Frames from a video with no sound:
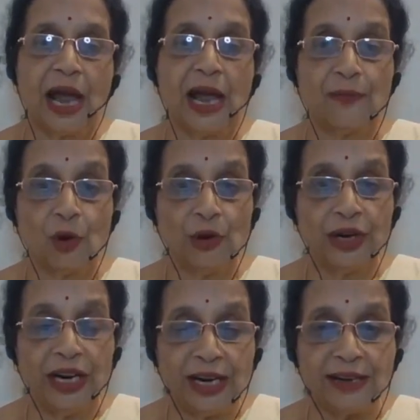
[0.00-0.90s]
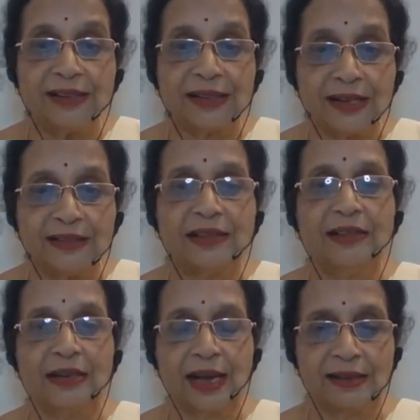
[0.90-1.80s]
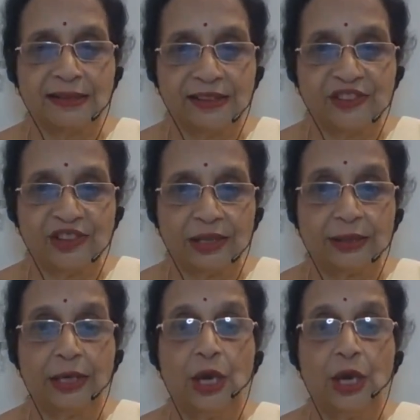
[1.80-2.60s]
I have already discussed in the last session